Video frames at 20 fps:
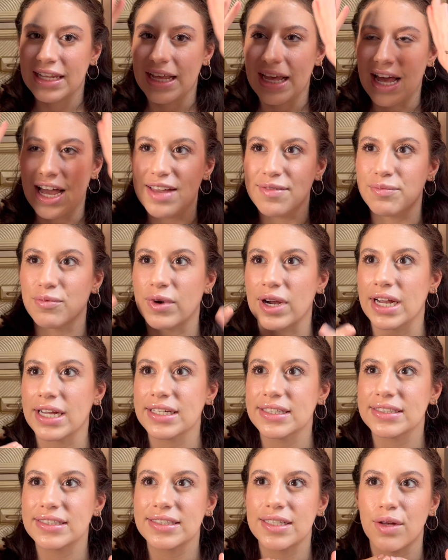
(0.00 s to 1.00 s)
I'm wearing
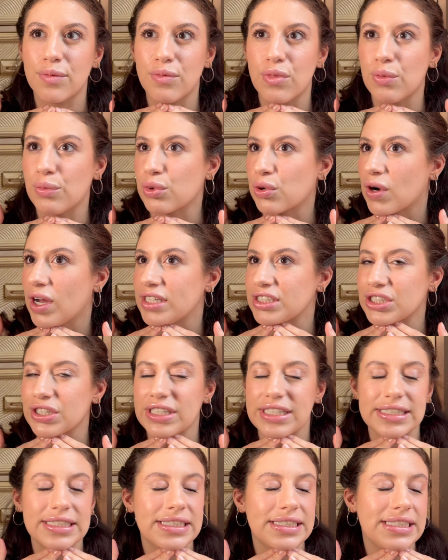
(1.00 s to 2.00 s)
some bronzer.
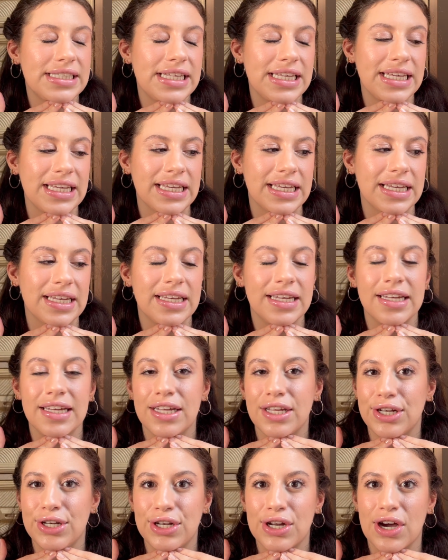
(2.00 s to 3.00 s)
This is the
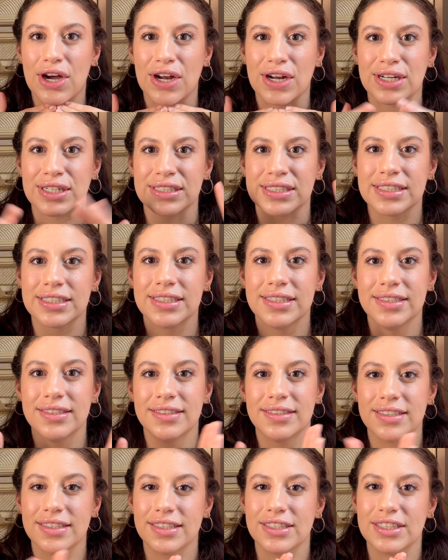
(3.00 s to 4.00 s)
Nars
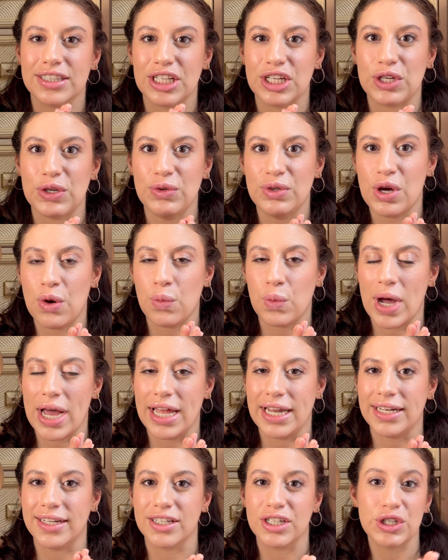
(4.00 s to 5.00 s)
Laguna
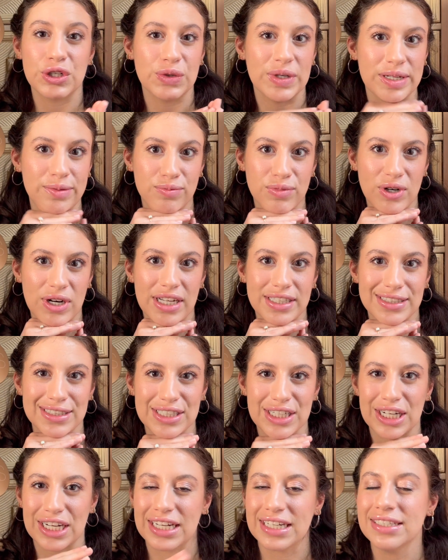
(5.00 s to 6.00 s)
1 cream
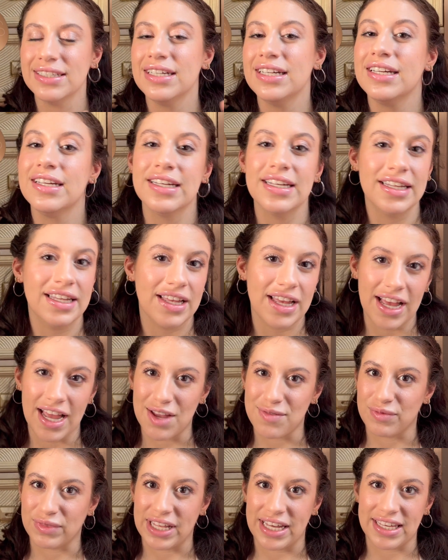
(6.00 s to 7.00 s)
bronzer.
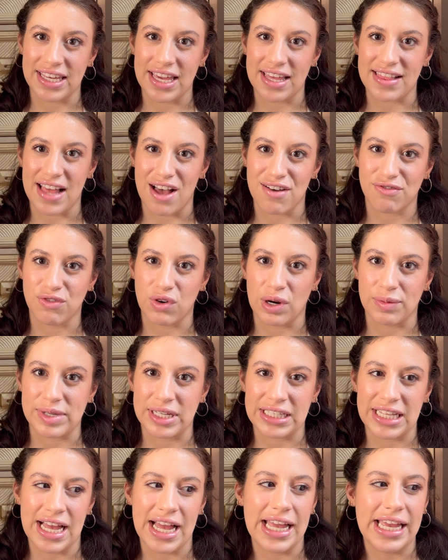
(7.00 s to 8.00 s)
I'm liking that
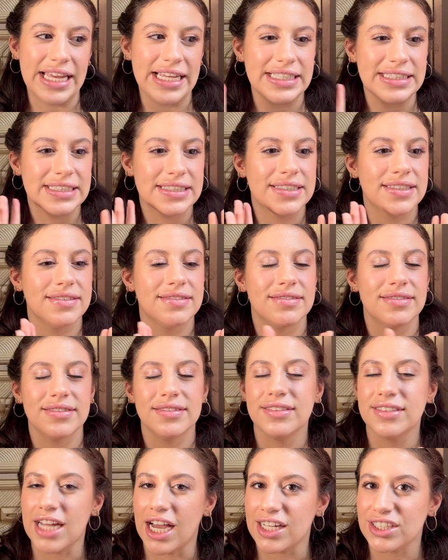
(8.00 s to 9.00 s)
formula. It's
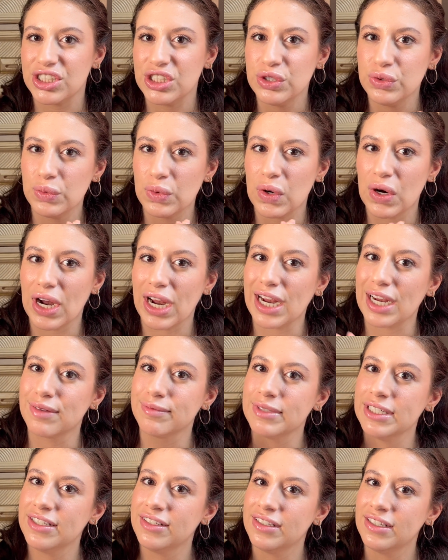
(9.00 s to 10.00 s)
not too
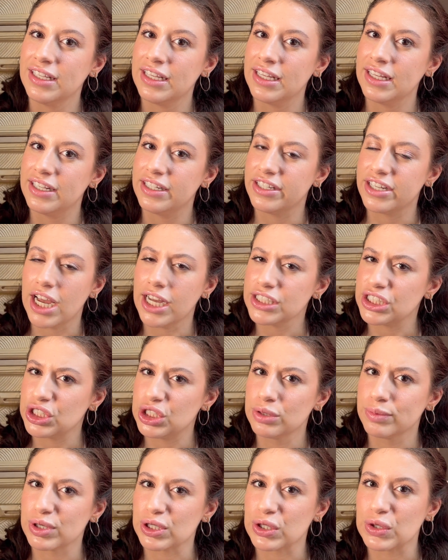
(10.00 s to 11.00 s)
warm, not
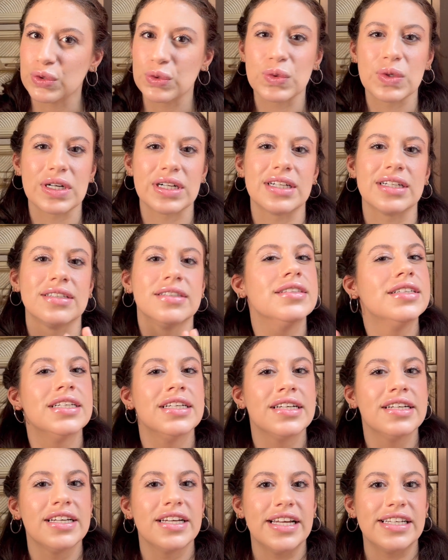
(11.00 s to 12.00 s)
super cool.
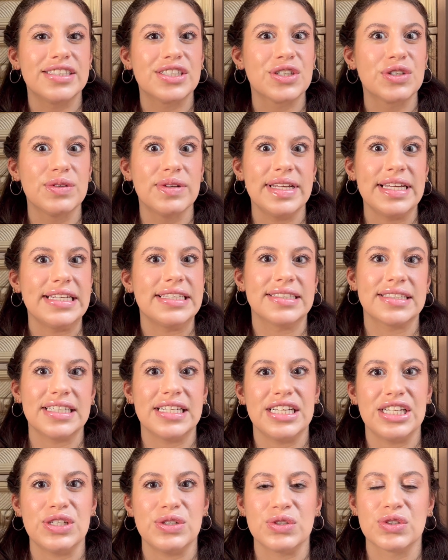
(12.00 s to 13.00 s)
It's an easy to
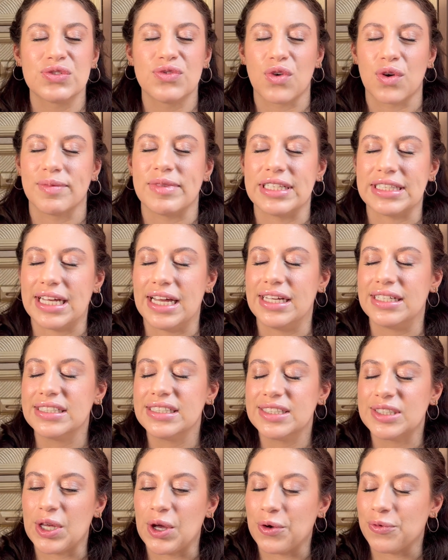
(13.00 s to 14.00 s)
use formula,
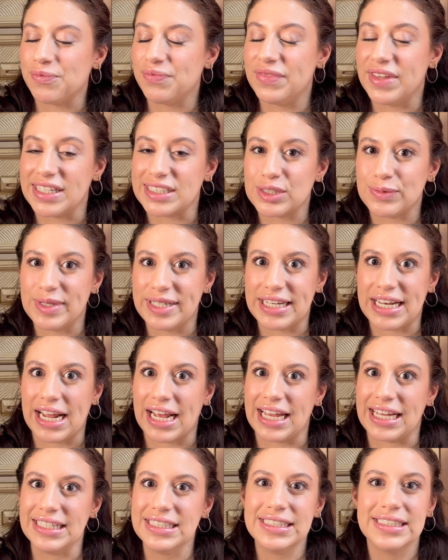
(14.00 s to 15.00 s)
so that's been
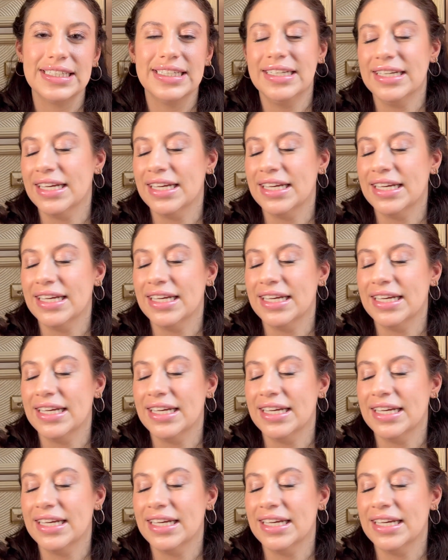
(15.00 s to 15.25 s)
nice.